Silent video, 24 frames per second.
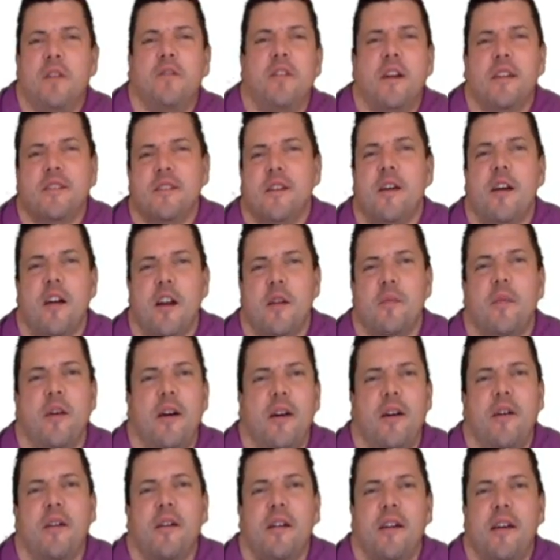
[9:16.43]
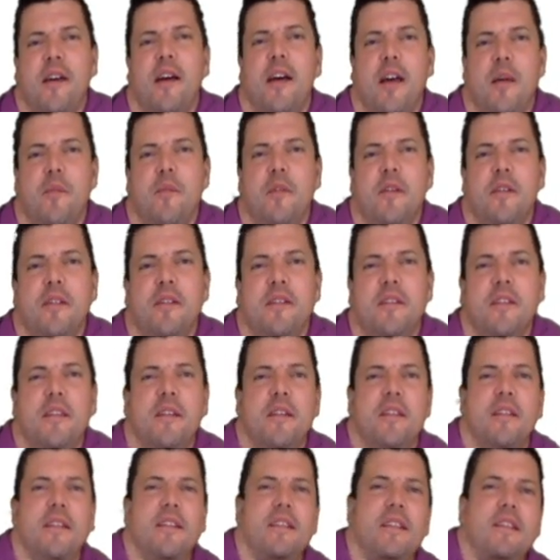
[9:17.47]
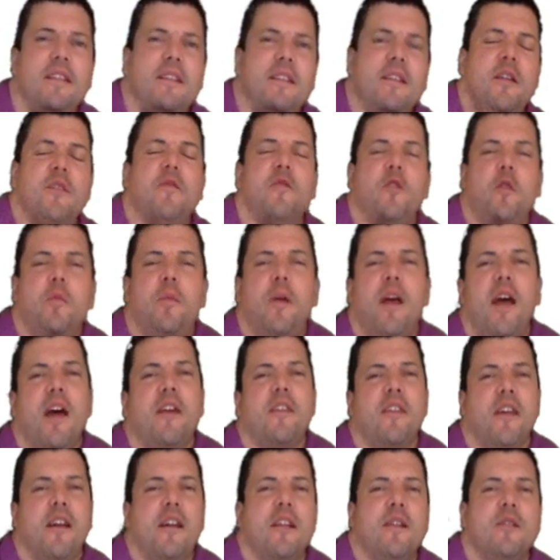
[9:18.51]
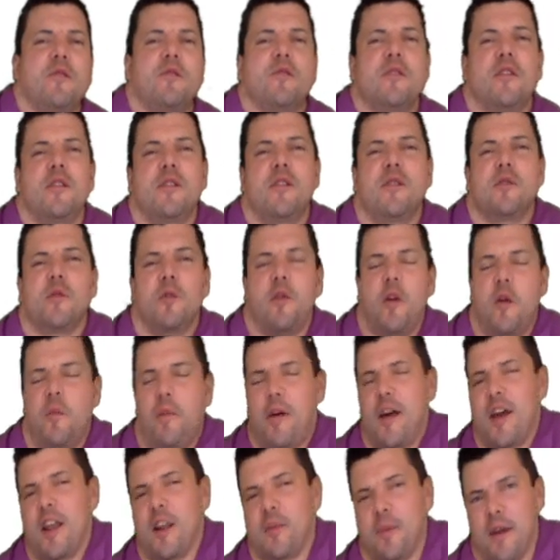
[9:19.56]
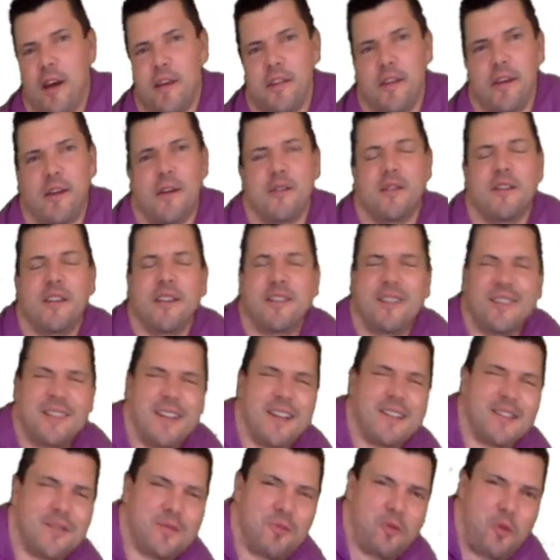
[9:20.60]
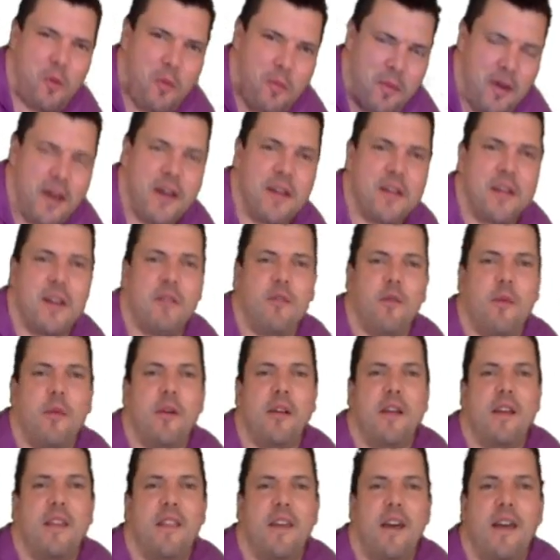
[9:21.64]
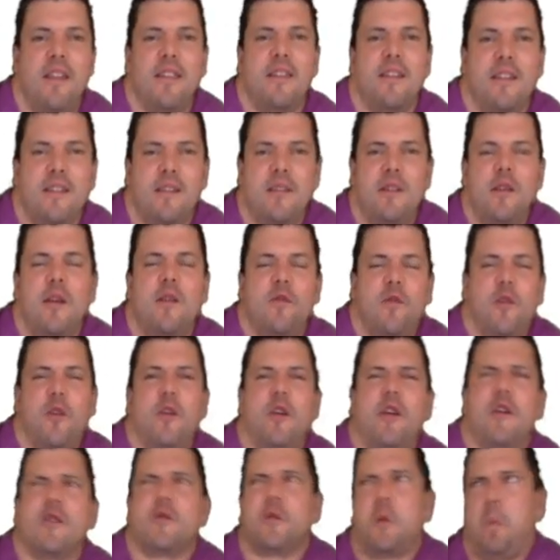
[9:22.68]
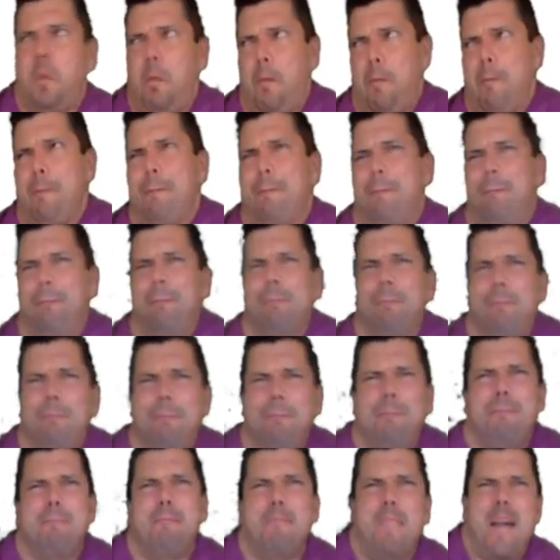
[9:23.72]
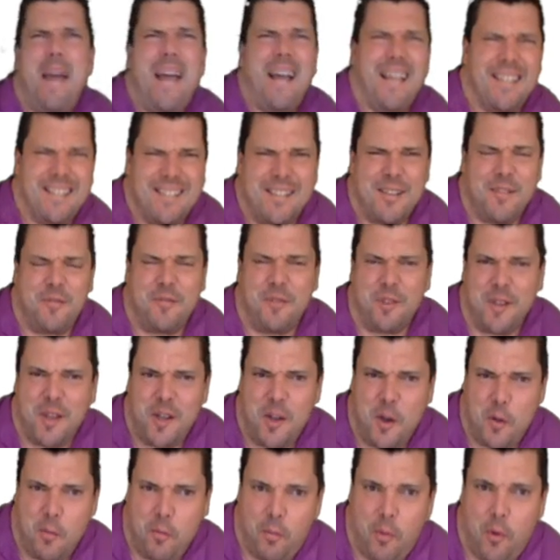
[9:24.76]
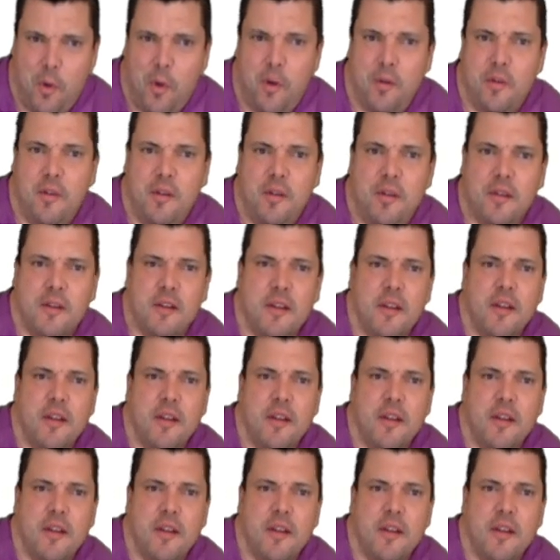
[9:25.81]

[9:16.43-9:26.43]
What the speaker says: I talk about common liver pathologies or hepatic pathology, I just like to remind everybody that the liver is massively important.